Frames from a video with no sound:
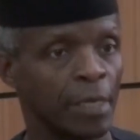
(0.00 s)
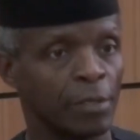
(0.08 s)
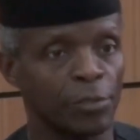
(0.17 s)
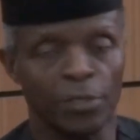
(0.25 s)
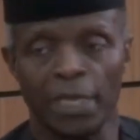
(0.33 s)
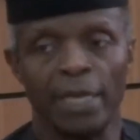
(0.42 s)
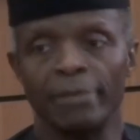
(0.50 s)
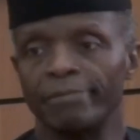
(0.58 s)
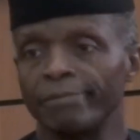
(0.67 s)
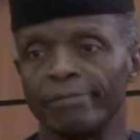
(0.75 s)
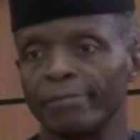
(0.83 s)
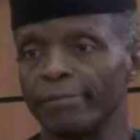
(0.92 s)
Today,
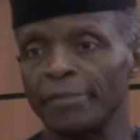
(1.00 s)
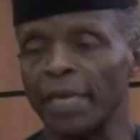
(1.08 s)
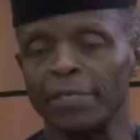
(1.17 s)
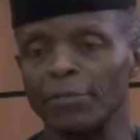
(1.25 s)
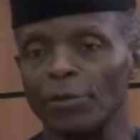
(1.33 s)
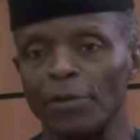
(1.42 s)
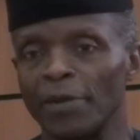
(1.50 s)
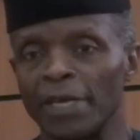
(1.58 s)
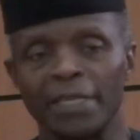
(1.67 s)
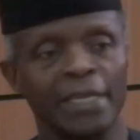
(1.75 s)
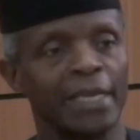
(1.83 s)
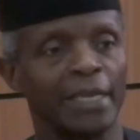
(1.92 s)
that's no
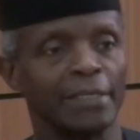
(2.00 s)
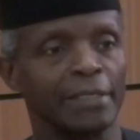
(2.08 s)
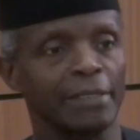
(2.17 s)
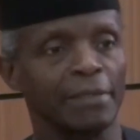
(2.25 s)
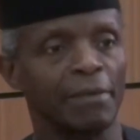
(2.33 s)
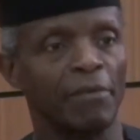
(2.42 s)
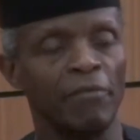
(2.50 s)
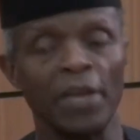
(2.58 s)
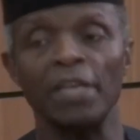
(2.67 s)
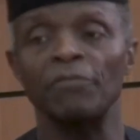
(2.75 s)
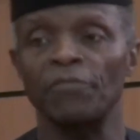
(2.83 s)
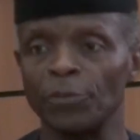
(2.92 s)
longer the case.
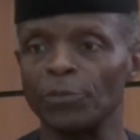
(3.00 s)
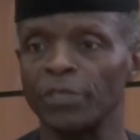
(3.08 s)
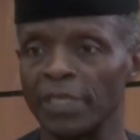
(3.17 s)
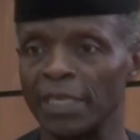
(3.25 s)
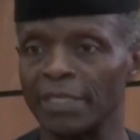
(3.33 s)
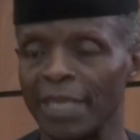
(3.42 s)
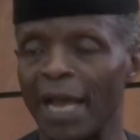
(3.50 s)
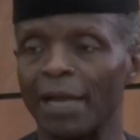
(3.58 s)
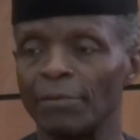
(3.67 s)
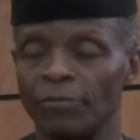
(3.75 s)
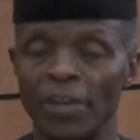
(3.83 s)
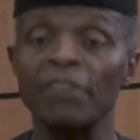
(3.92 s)
Very few states,
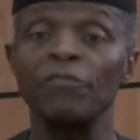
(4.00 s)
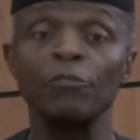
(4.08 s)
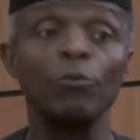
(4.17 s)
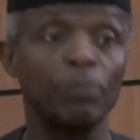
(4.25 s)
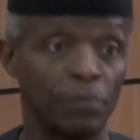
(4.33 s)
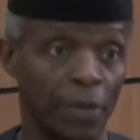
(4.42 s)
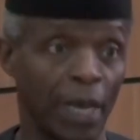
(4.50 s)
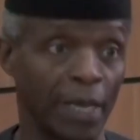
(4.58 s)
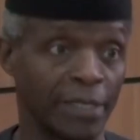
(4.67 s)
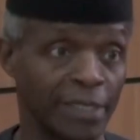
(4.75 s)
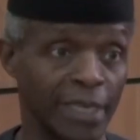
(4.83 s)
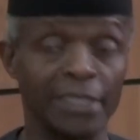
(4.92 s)
uh, very few
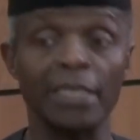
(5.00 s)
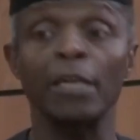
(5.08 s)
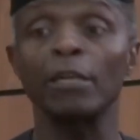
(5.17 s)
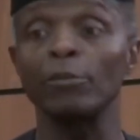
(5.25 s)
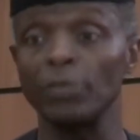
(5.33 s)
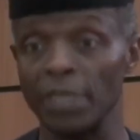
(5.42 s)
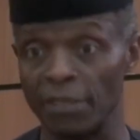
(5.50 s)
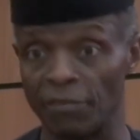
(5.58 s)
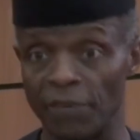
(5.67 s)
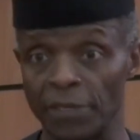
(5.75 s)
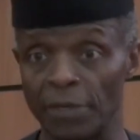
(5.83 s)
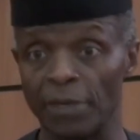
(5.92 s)
uh, states, including the
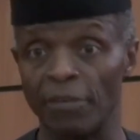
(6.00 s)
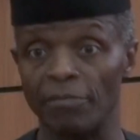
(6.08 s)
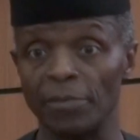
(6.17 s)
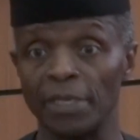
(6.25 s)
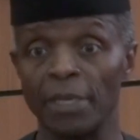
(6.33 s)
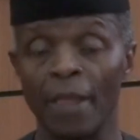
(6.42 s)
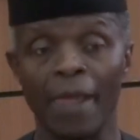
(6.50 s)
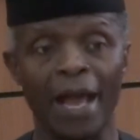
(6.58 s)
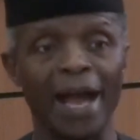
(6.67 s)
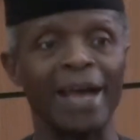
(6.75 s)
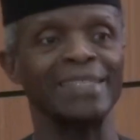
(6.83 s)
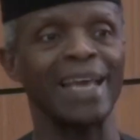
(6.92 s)
federal government,
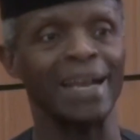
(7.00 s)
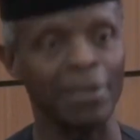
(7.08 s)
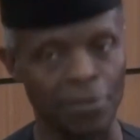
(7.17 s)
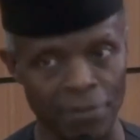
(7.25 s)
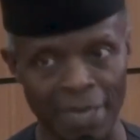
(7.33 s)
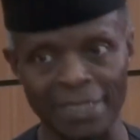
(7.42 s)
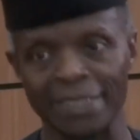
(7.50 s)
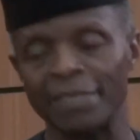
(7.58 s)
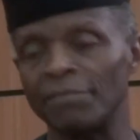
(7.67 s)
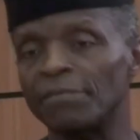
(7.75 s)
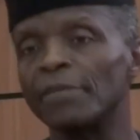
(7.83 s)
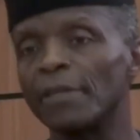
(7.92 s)
are as
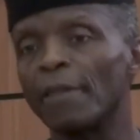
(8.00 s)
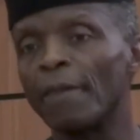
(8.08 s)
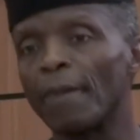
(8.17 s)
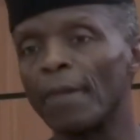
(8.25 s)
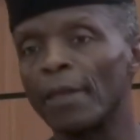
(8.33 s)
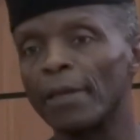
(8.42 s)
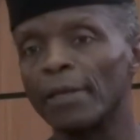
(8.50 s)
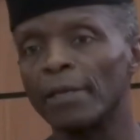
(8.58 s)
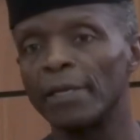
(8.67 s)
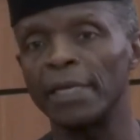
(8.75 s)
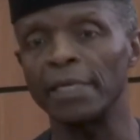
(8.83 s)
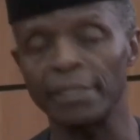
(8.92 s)
aggressive
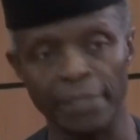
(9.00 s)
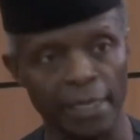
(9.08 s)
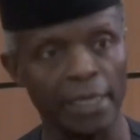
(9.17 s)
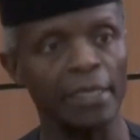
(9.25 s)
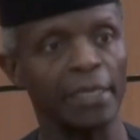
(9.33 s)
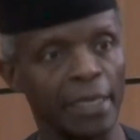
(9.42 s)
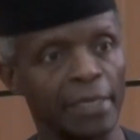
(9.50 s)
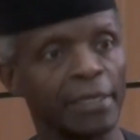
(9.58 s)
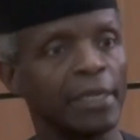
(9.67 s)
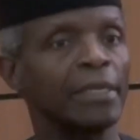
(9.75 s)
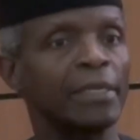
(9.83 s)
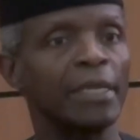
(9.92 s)
in,
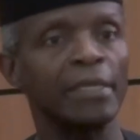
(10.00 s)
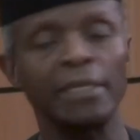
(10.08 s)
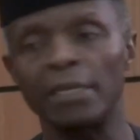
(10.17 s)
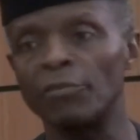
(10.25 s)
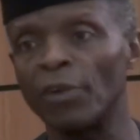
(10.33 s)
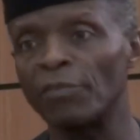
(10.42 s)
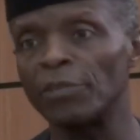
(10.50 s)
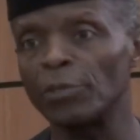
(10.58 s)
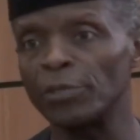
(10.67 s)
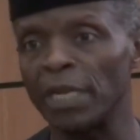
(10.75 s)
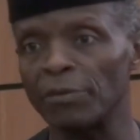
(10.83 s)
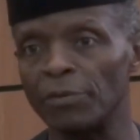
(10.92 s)
in, in, in, in
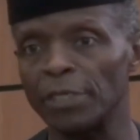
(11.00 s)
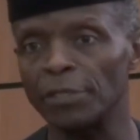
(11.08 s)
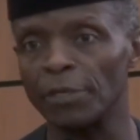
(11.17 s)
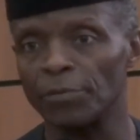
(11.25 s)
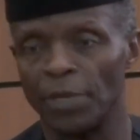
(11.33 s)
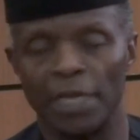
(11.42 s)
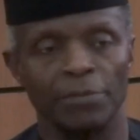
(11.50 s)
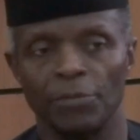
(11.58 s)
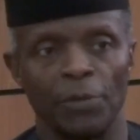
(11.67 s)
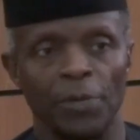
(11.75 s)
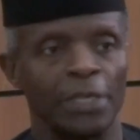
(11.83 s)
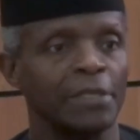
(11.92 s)
revenue generation.
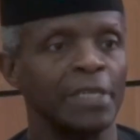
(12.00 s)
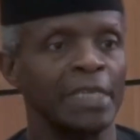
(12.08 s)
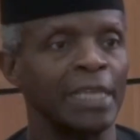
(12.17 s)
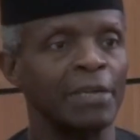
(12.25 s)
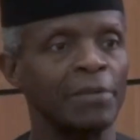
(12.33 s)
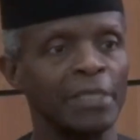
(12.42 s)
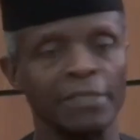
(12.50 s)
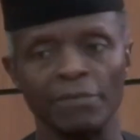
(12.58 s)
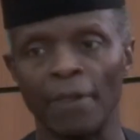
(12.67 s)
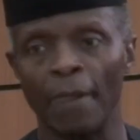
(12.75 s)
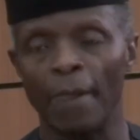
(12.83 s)
We're, we're not as aggressive.